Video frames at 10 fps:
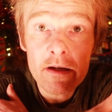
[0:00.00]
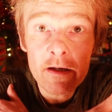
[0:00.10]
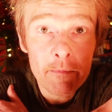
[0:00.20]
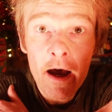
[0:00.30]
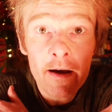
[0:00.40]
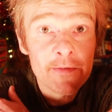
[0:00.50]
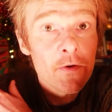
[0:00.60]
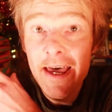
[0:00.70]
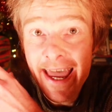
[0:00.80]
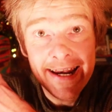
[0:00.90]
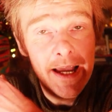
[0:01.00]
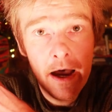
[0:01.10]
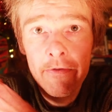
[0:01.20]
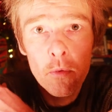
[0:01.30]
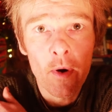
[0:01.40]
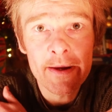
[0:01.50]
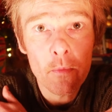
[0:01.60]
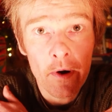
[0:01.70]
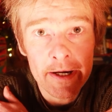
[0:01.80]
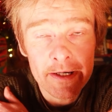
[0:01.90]
would pass for any other
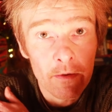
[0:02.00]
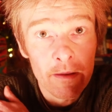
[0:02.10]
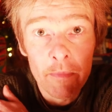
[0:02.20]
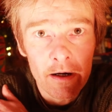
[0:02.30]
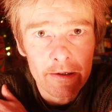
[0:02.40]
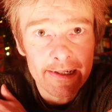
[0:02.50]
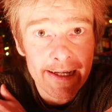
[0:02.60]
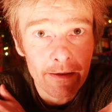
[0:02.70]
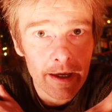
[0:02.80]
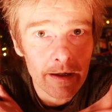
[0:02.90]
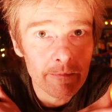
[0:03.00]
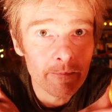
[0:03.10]
white wine on the market out there.